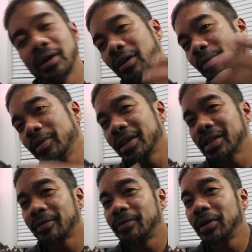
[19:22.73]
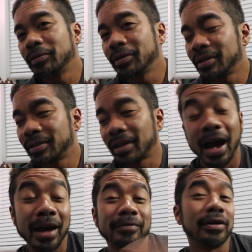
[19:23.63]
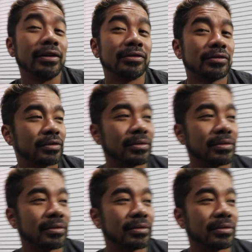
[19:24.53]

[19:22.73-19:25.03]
I hope you guys had fun with, I had fun,